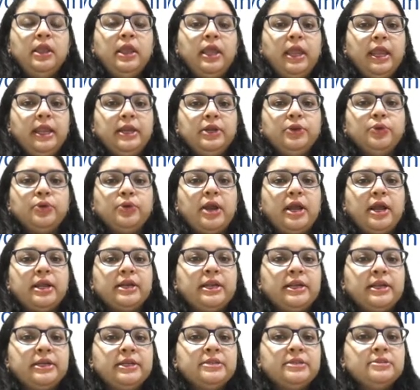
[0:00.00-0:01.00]

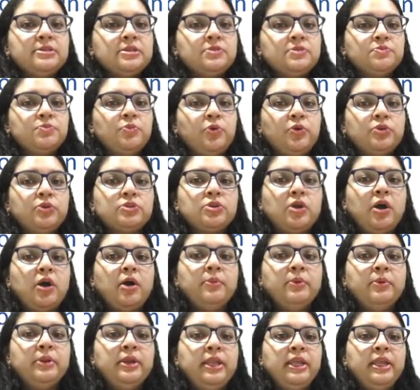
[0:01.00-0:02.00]
Endocarditis is most
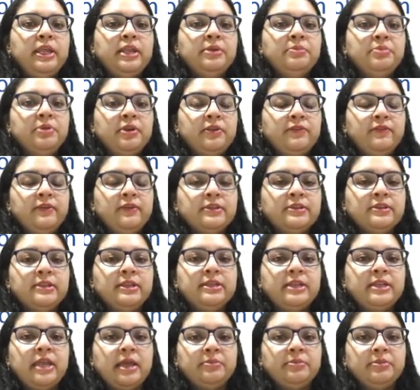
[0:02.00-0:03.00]
commonly in
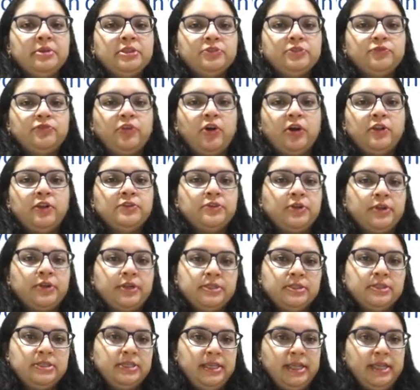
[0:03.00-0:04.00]
previously damaged walls or
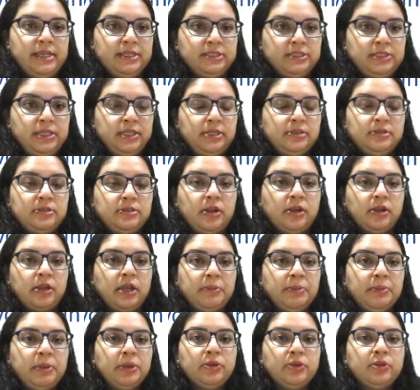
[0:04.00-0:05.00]
in C H Ds. Now
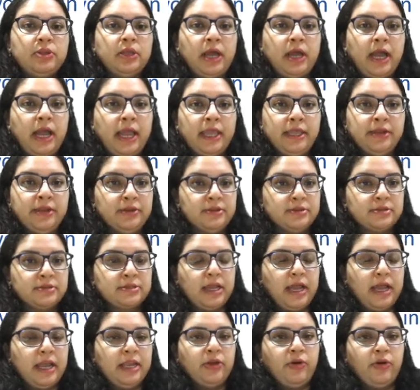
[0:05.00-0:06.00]
coming to the high
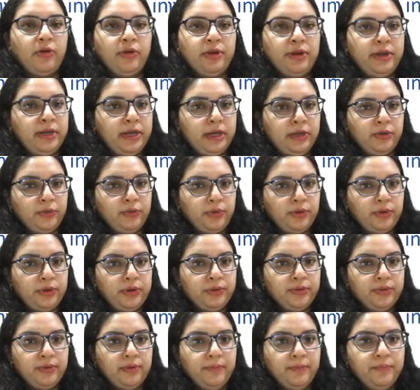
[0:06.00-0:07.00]
risk, I already told
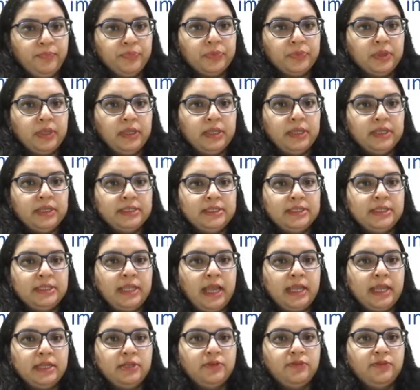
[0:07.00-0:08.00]
you
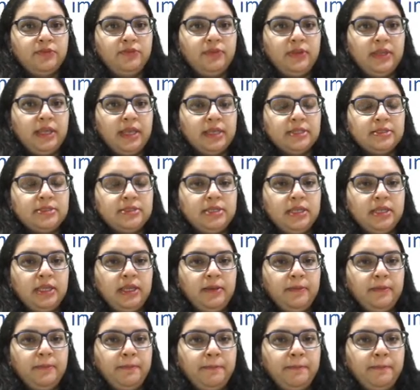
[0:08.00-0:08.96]
that V S D